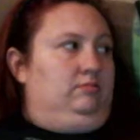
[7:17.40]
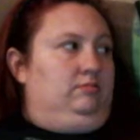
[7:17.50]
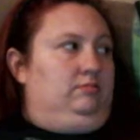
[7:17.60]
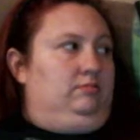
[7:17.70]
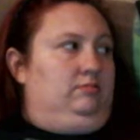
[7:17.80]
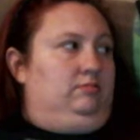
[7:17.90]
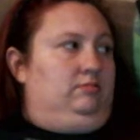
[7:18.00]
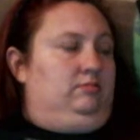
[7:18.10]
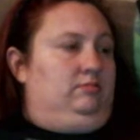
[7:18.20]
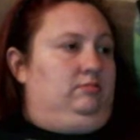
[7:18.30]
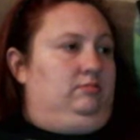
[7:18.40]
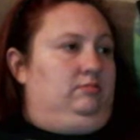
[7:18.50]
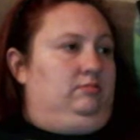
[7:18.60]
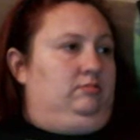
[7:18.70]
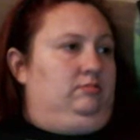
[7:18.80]

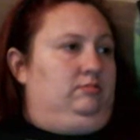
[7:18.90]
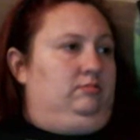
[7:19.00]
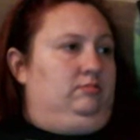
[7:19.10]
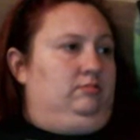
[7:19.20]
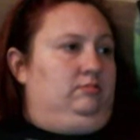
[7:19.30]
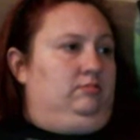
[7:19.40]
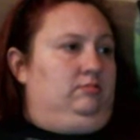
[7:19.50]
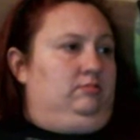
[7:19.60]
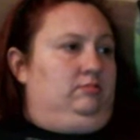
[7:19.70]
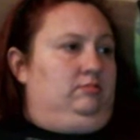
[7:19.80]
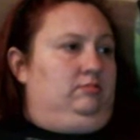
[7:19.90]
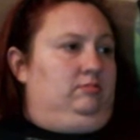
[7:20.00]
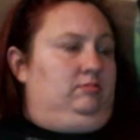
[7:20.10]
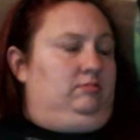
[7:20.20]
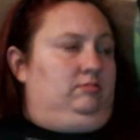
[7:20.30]

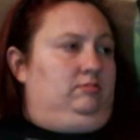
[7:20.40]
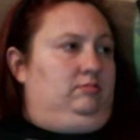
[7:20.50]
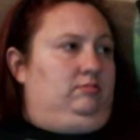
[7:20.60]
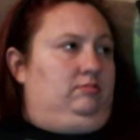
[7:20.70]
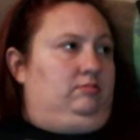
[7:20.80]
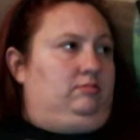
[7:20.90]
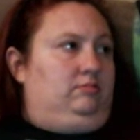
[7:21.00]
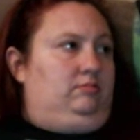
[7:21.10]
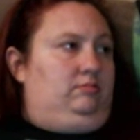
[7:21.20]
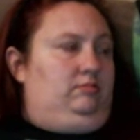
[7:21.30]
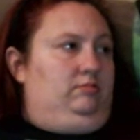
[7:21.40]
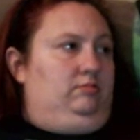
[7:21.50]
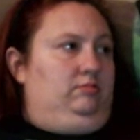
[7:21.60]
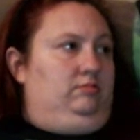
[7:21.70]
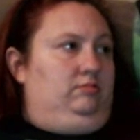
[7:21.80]

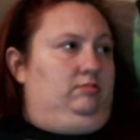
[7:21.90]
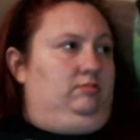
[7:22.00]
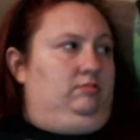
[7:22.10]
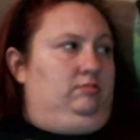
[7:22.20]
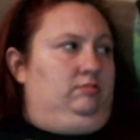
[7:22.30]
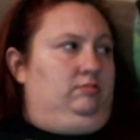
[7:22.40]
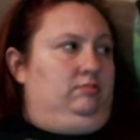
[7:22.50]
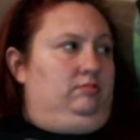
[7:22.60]
This person isn't speaking.